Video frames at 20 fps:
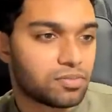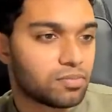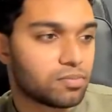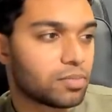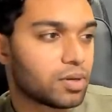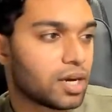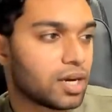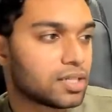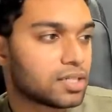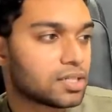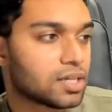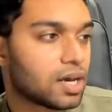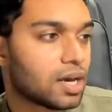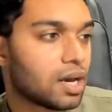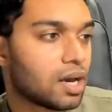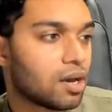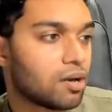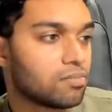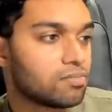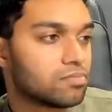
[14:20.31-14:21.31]
But
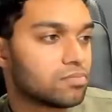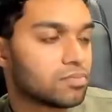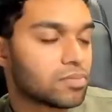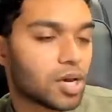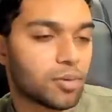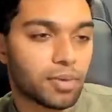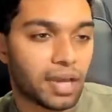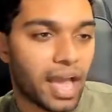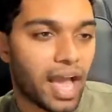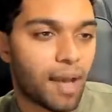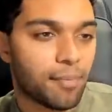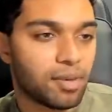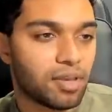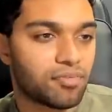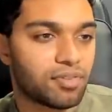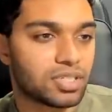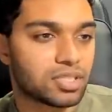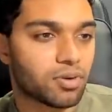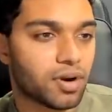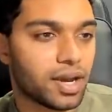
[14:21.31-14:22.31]
I'd be happy if
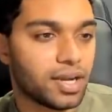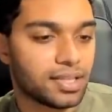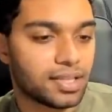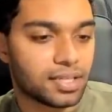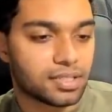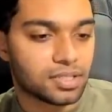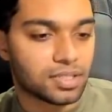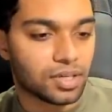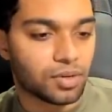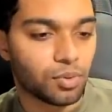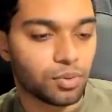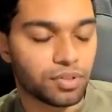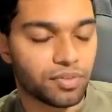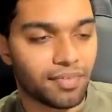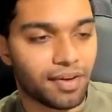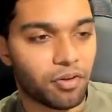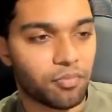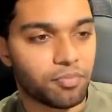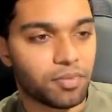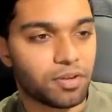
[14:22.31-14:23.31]
he's right. That's a cool
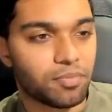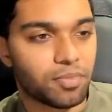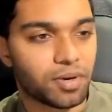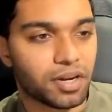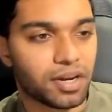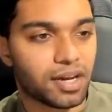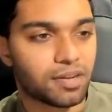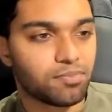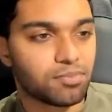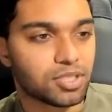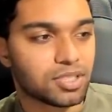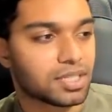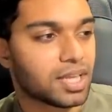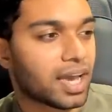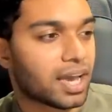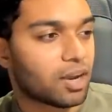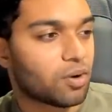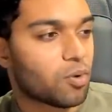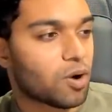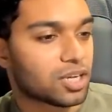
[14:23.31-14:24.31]
development, but I'm just not
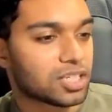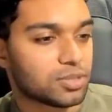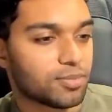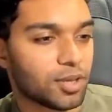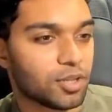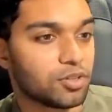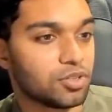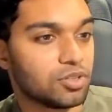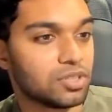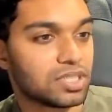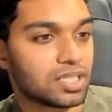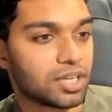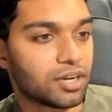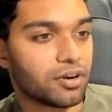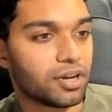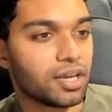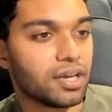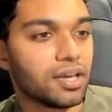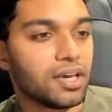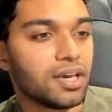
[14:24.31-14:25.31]
going to watch some other dude's theory.